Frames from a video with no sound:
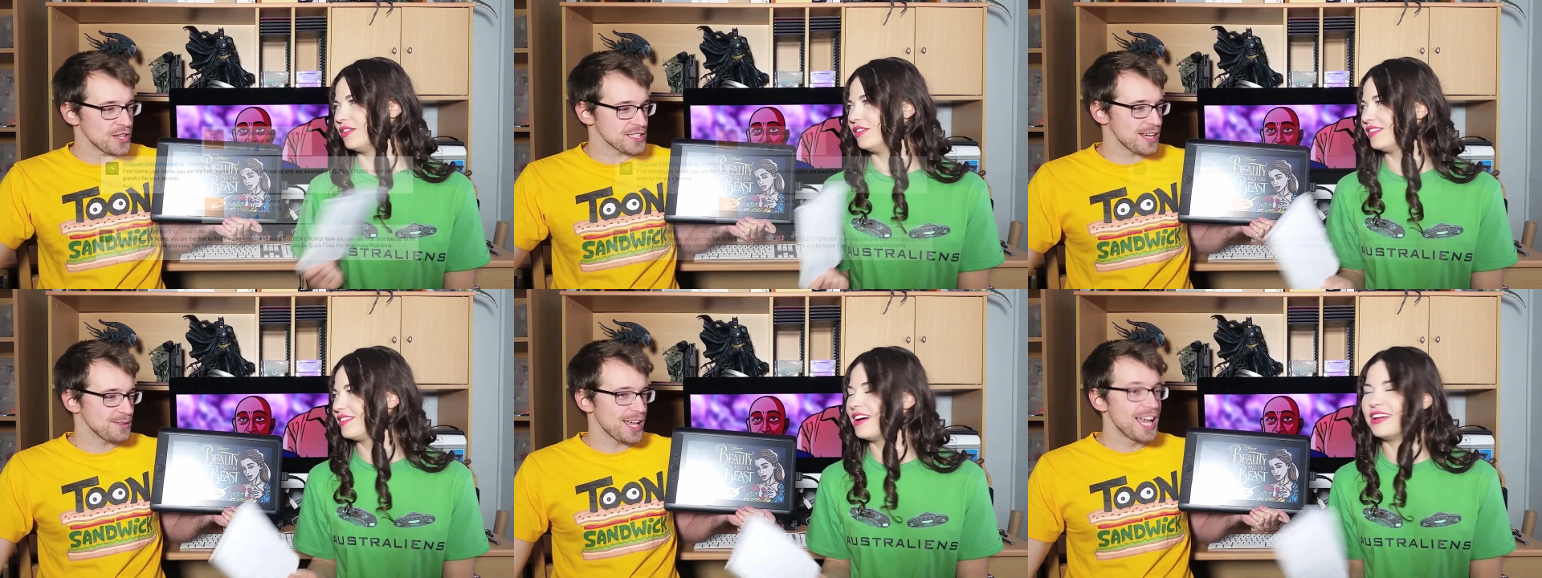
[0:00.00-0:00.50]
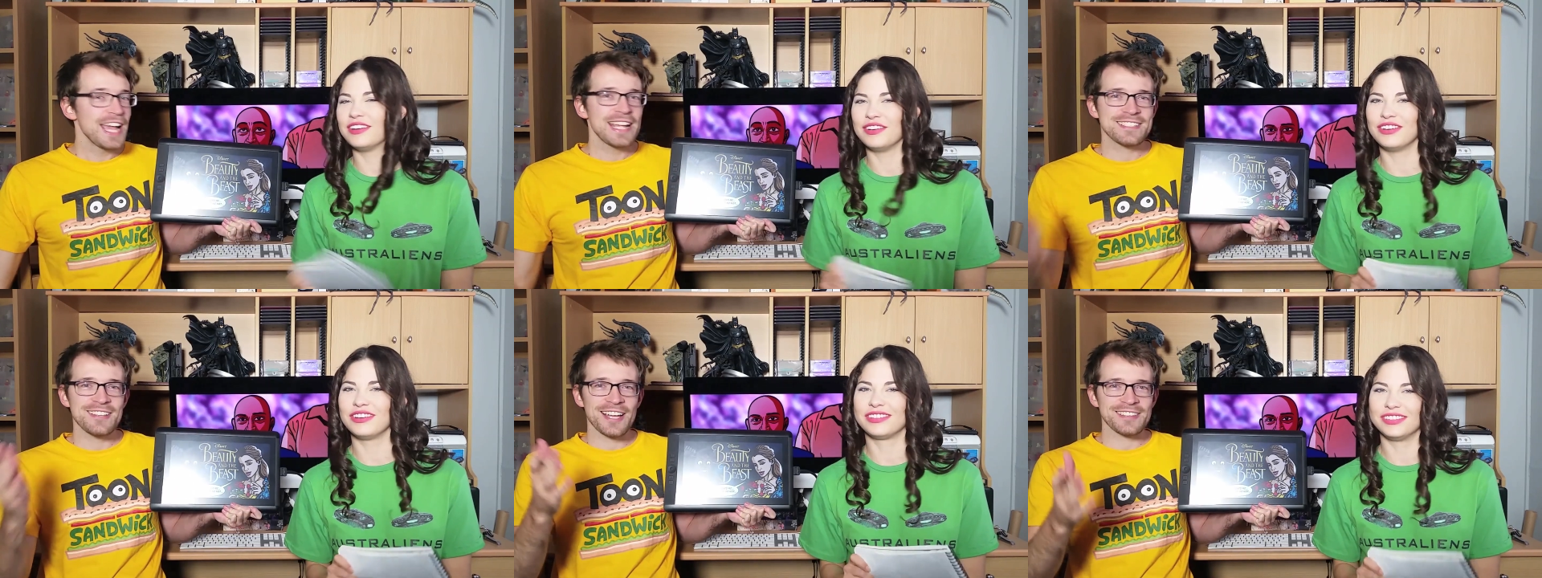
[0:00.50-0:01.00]
Speaker 1: first name.
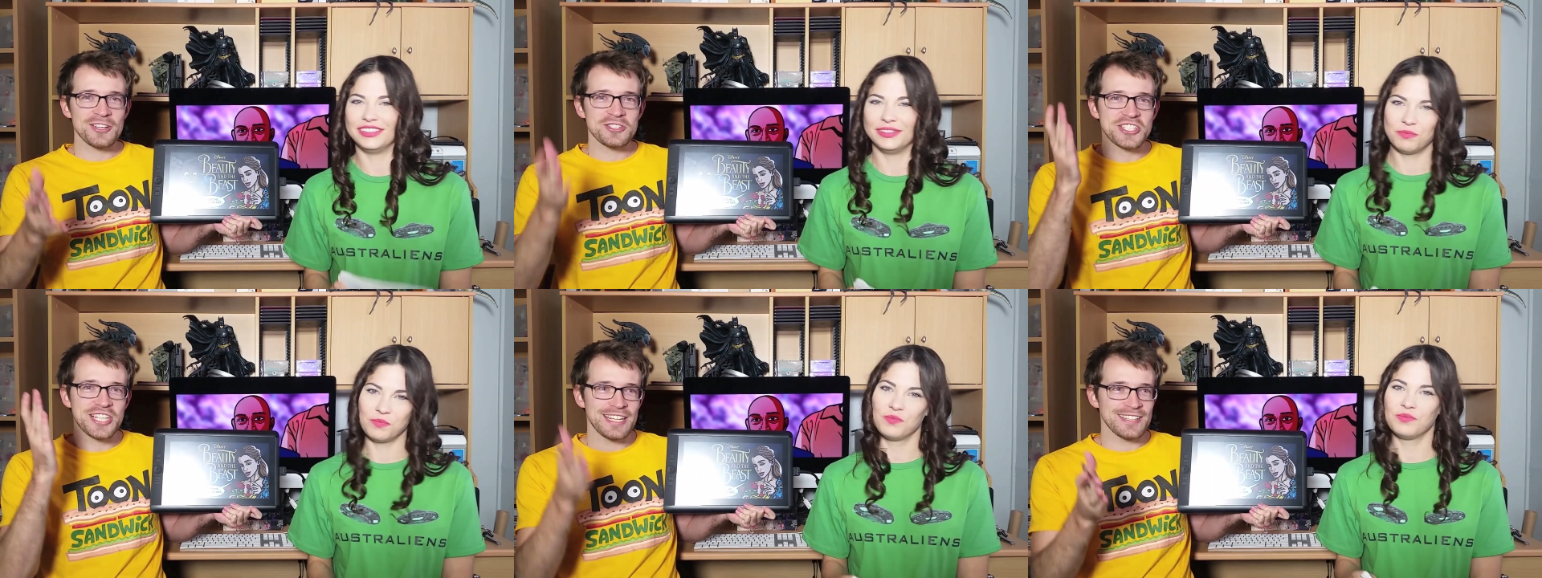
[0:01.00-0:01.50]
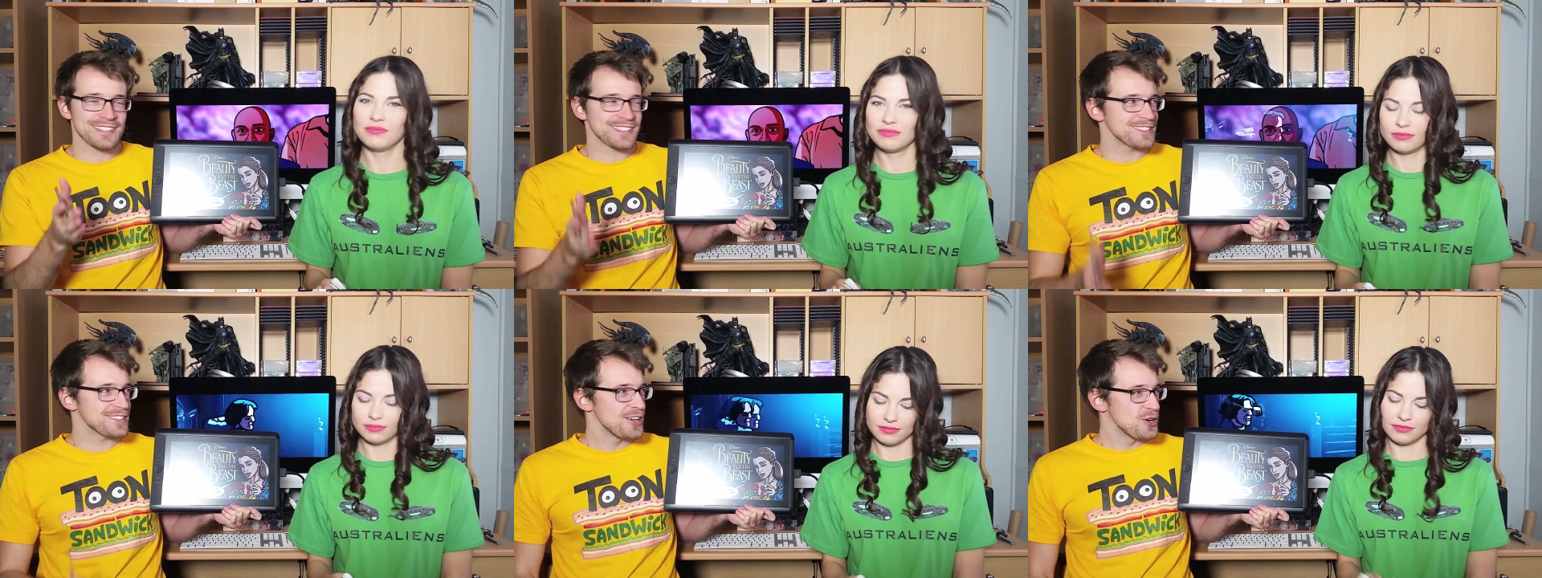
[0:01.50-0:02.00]
it's like those
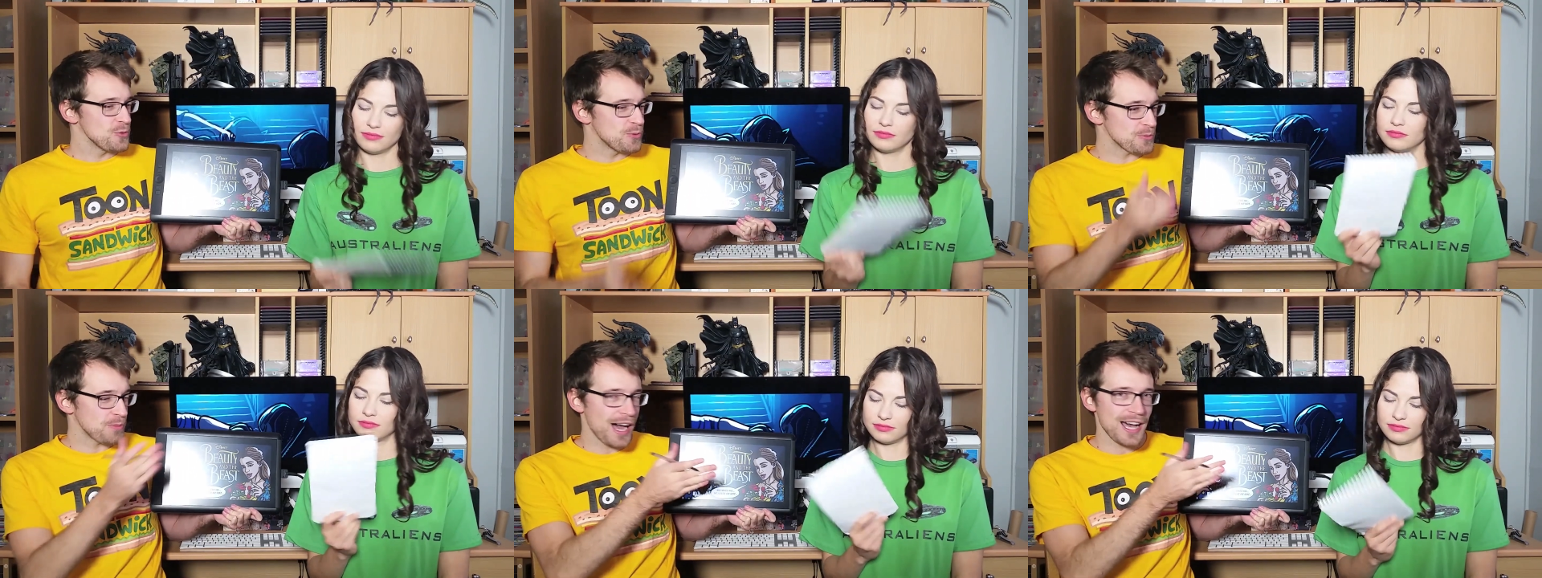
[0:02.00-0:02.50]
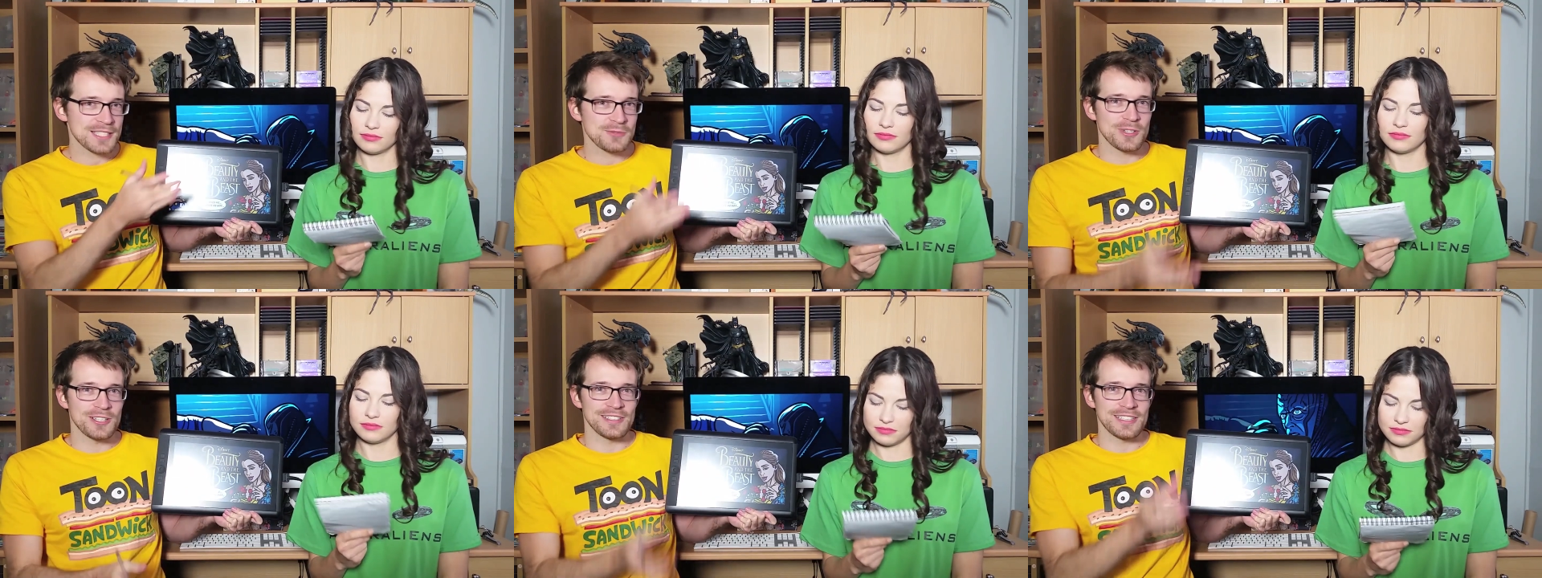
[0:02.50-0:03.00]
geniuses who put
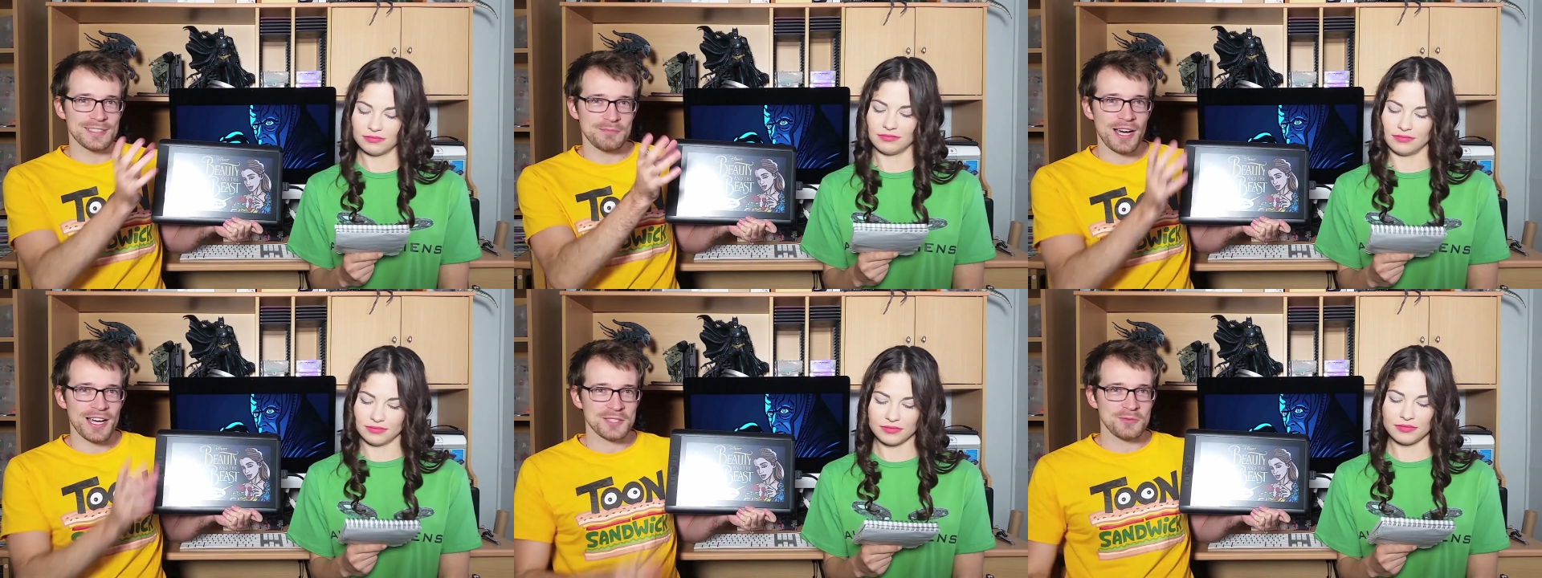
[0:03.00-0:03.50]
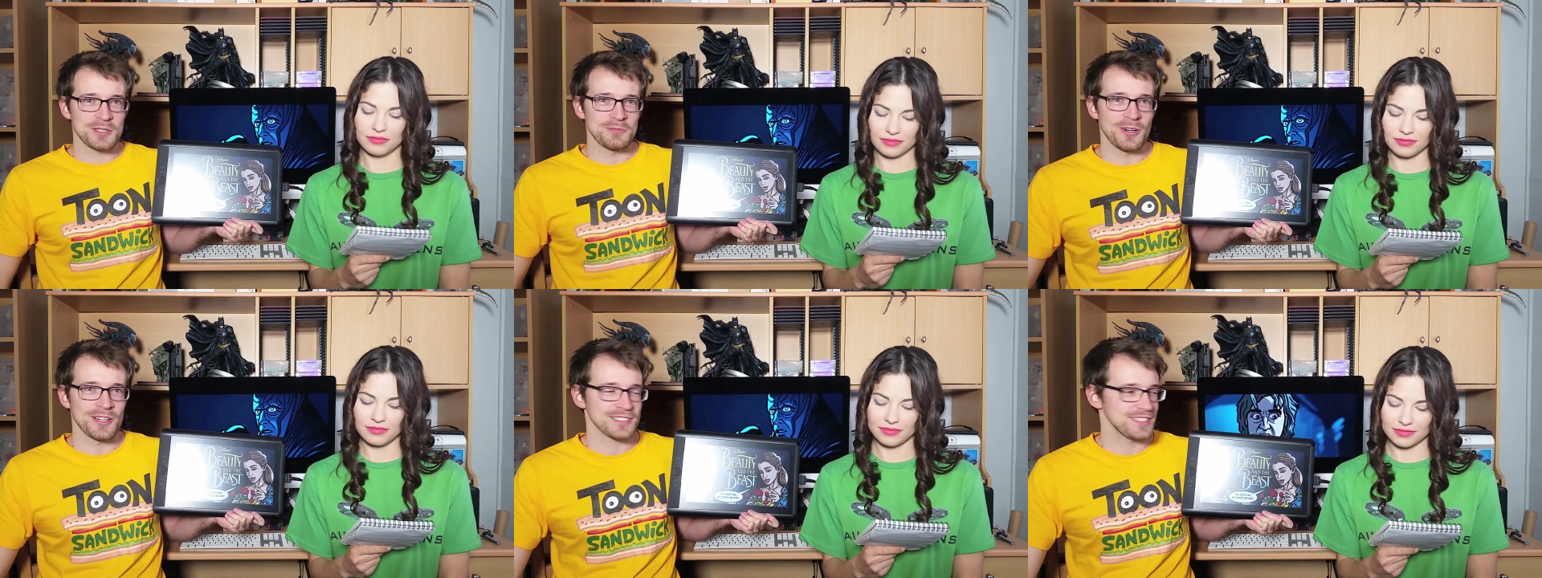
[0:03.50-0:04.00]
password in the password
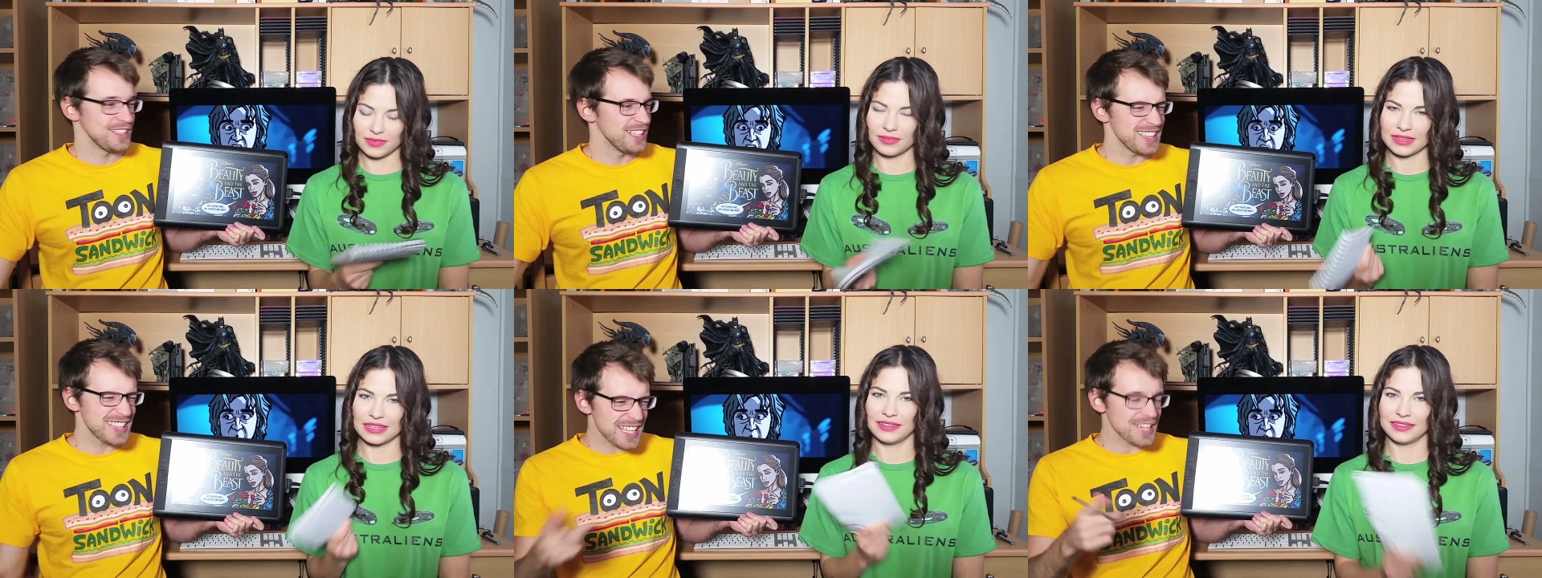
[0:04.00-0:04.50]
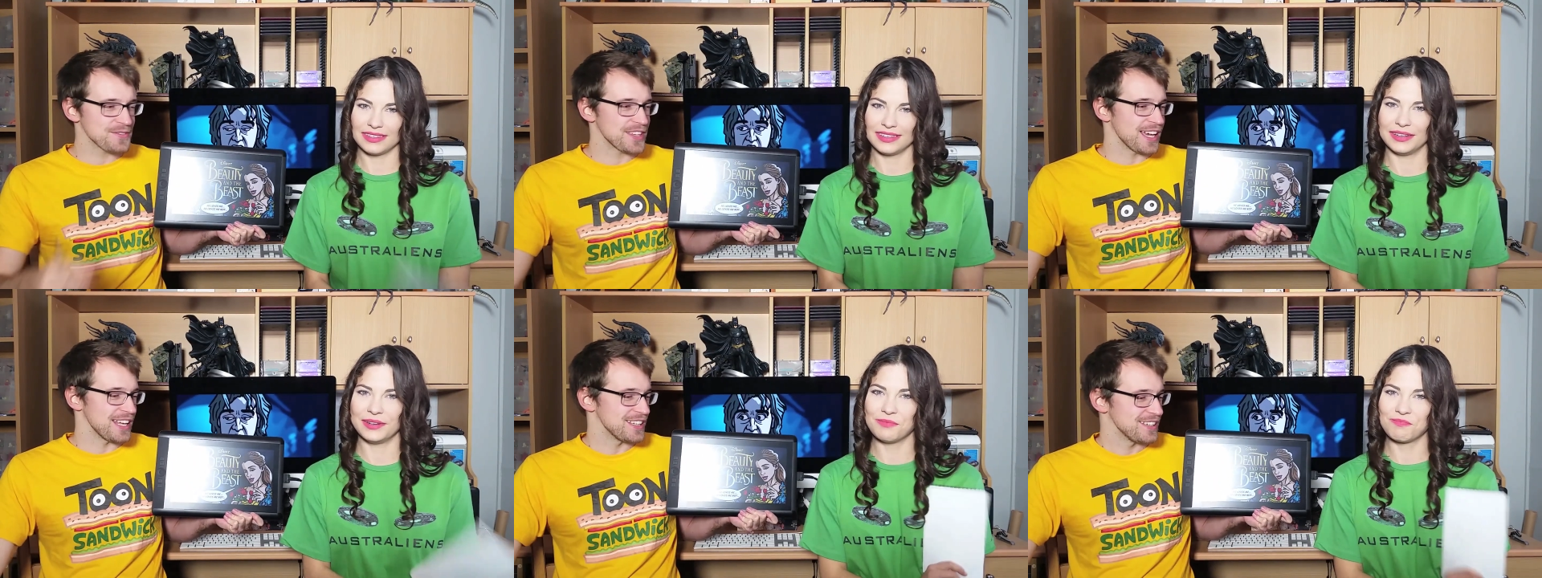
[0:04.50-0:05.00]
box. Love
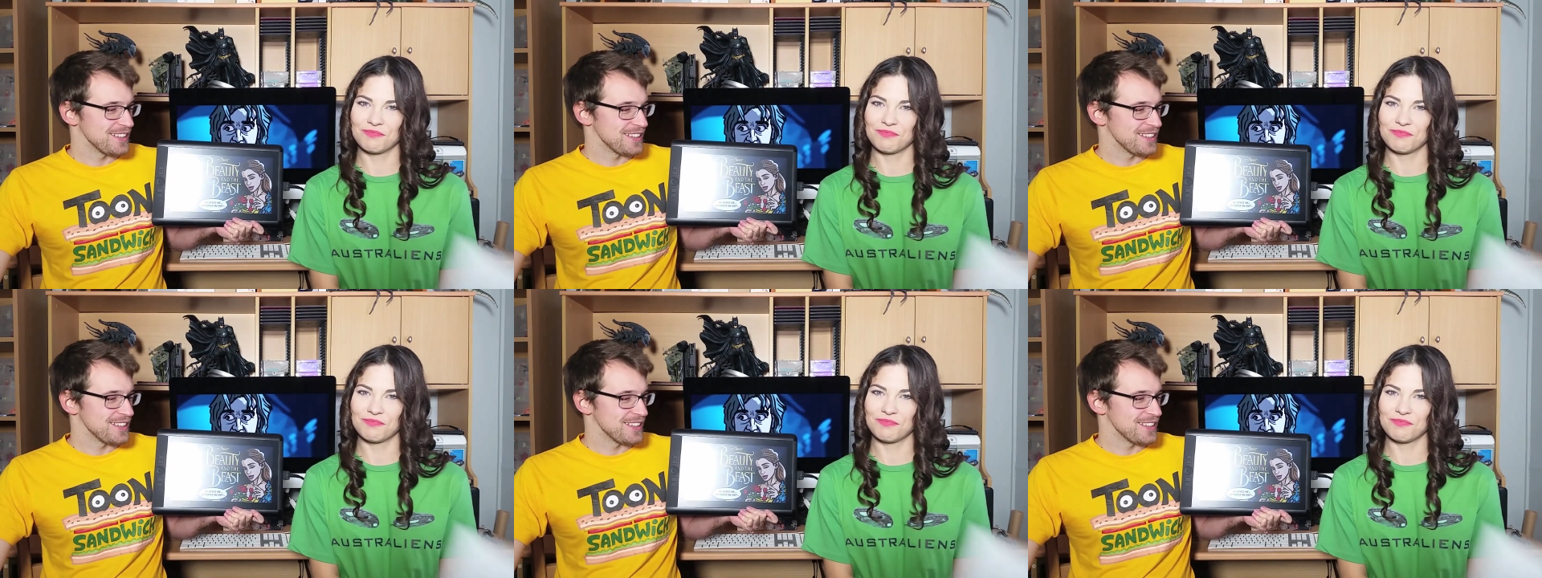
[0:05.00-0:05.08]
that.